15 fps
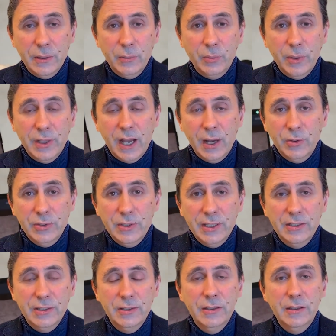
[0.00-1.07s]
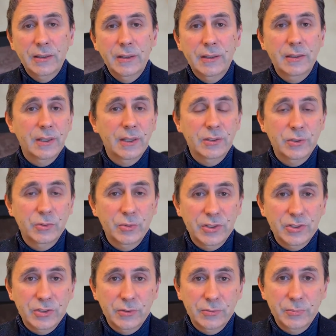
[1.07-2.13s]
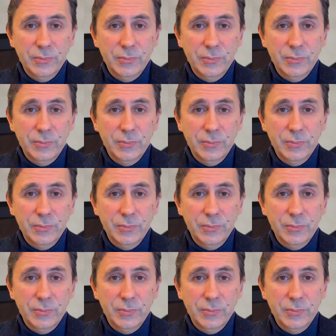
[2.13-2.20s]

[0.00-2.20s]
Without this, there's a risk of